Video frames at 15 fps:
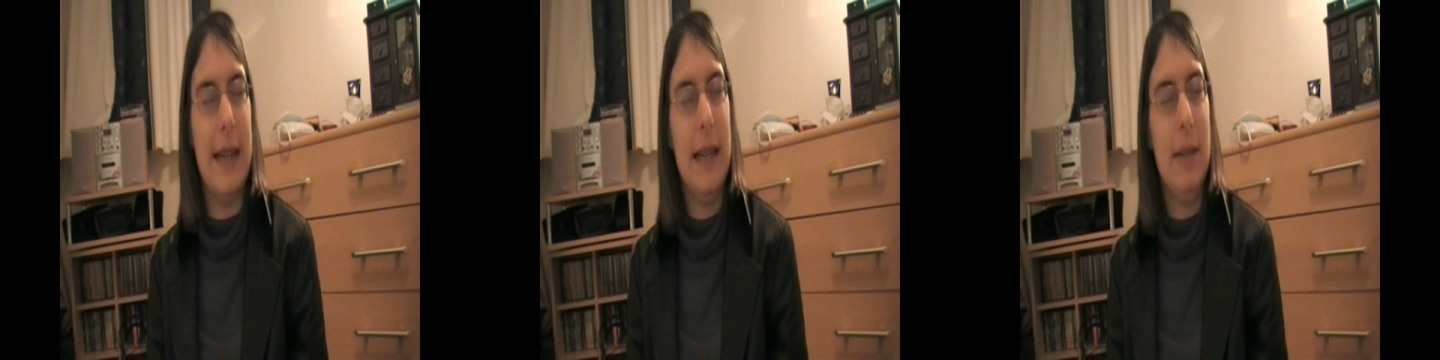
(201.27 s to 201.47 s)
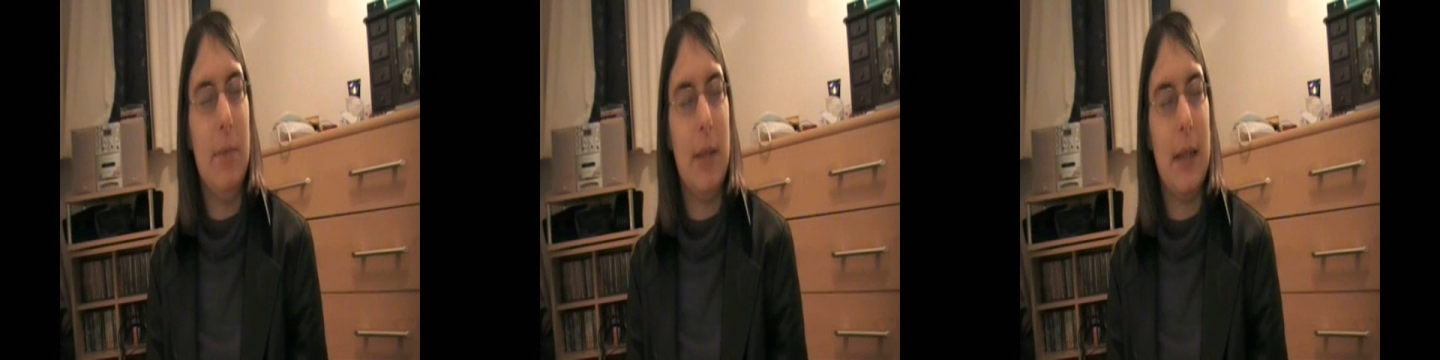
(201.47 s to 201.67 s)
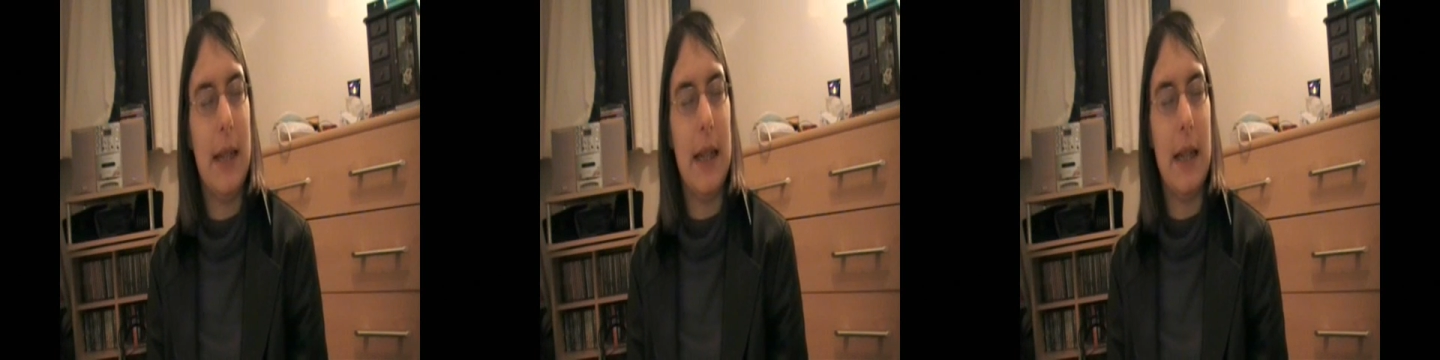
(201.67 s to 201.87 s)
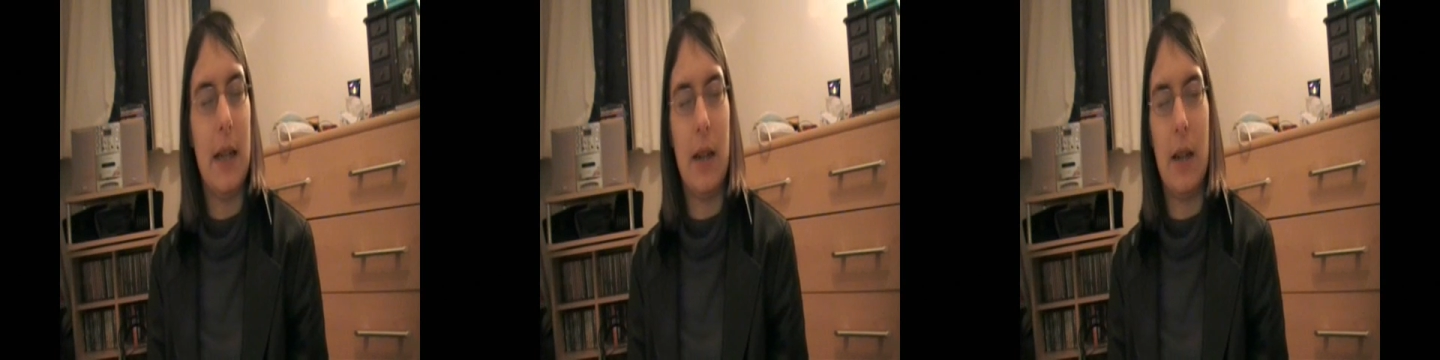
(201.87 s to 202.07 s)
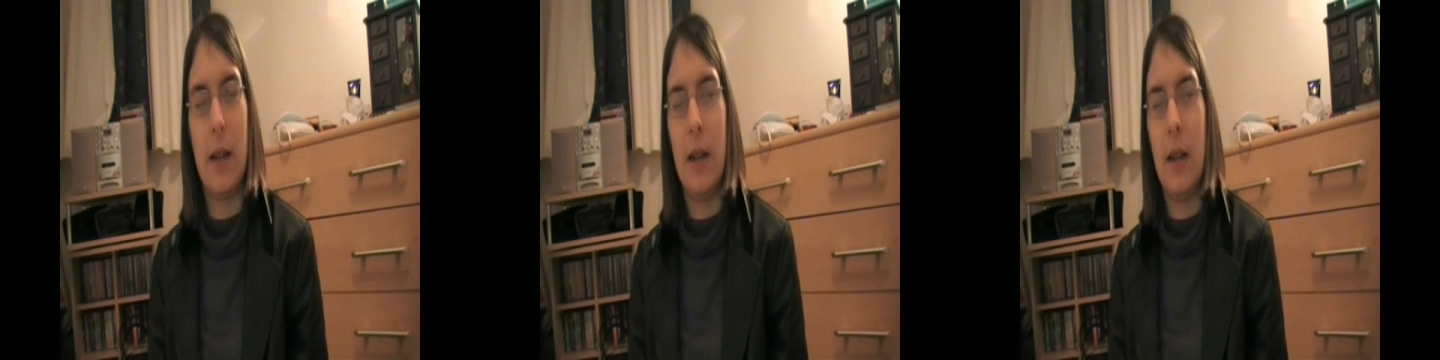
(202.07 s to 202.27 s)
games
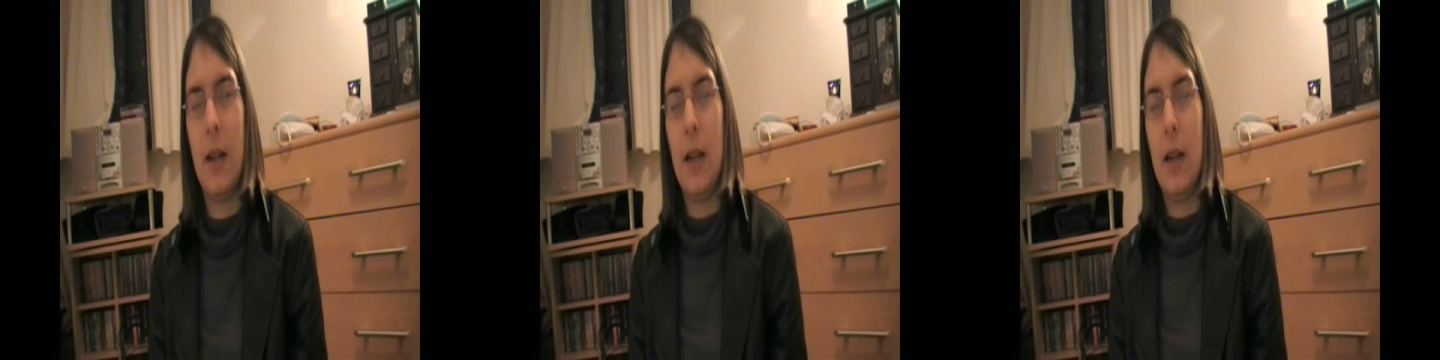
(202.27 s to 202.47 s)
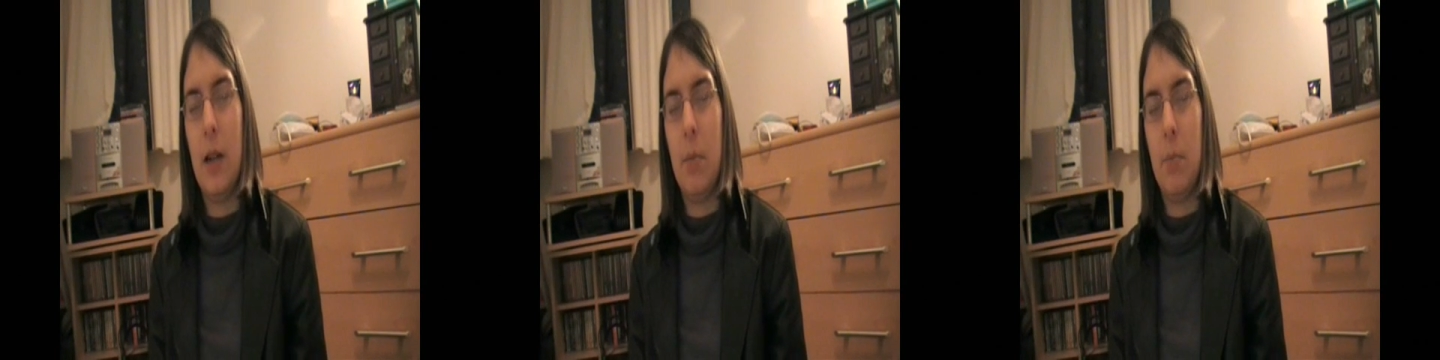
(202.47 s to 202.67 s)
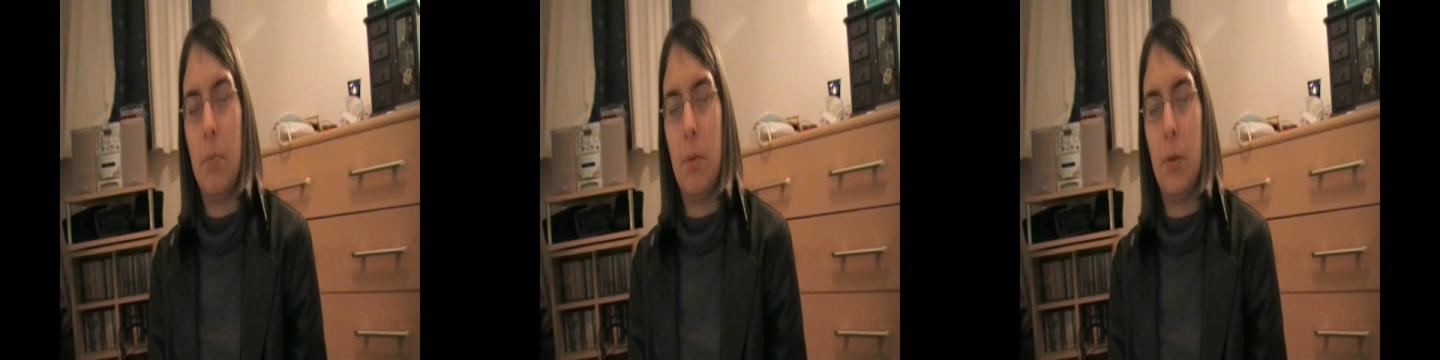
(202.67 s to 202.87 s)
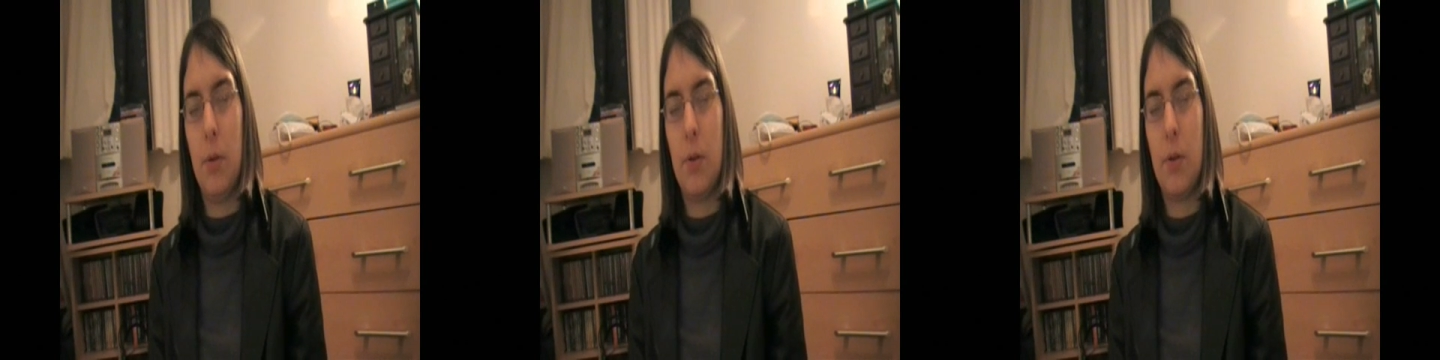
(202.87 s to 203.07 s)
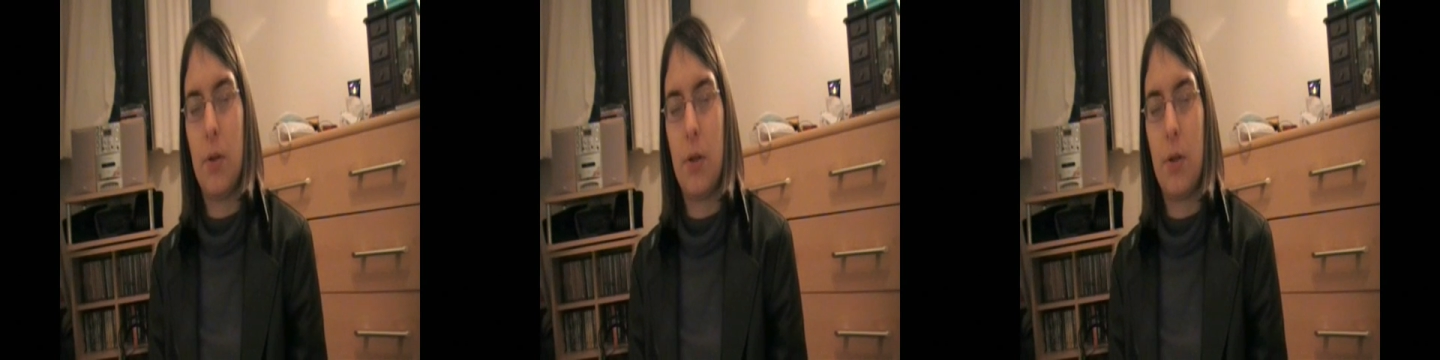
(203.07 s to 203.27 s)

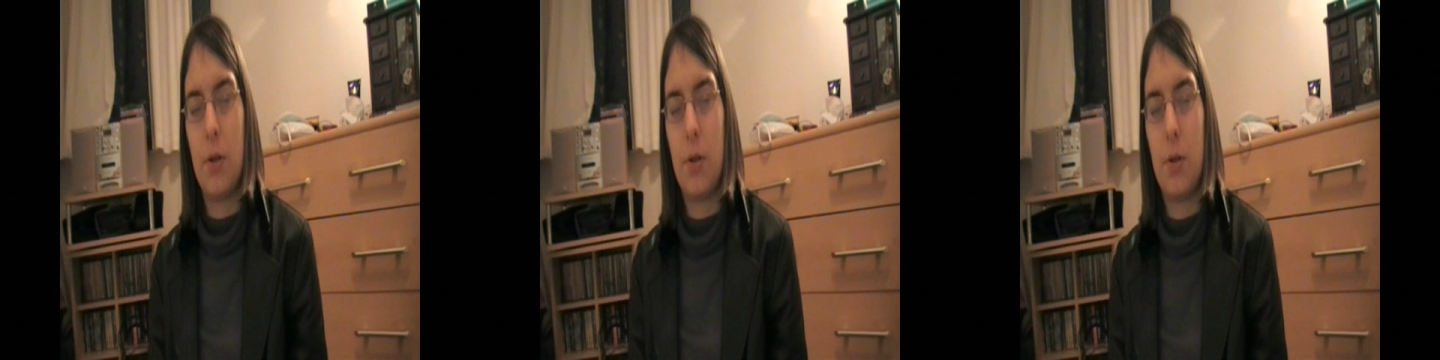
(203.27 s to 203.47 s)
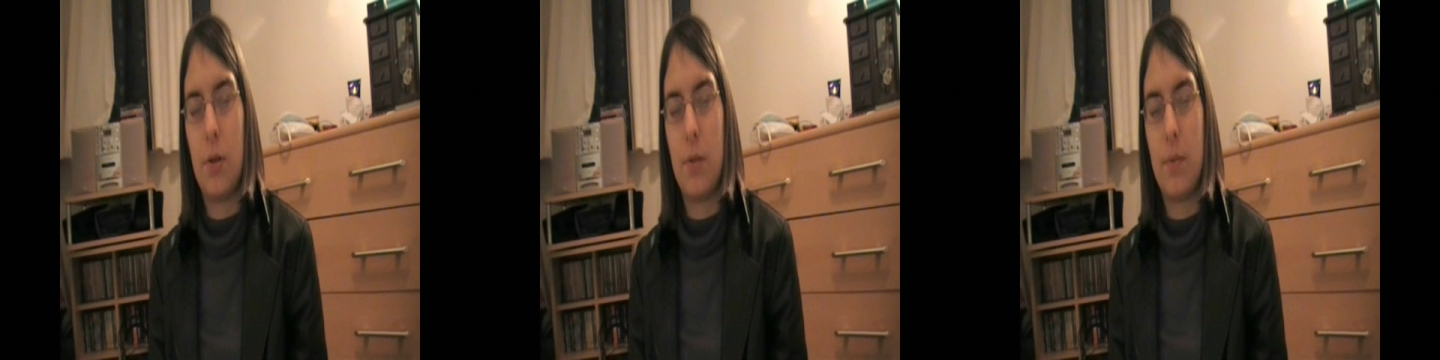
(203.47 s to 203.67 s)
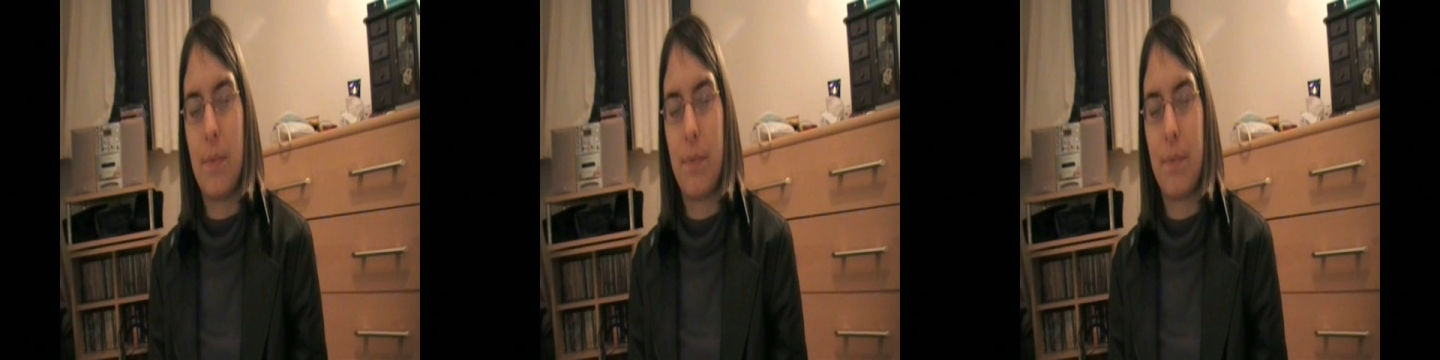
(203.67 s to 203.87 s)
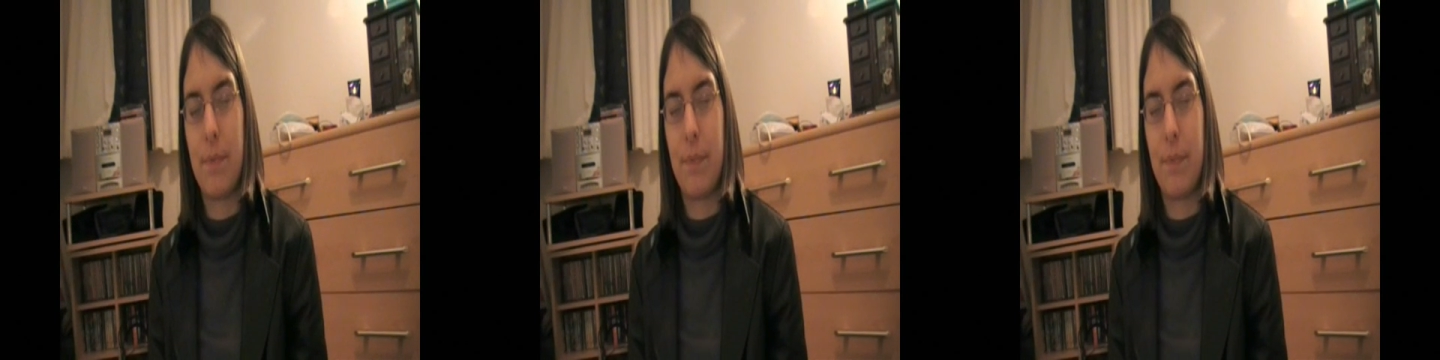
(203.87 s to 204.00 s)
but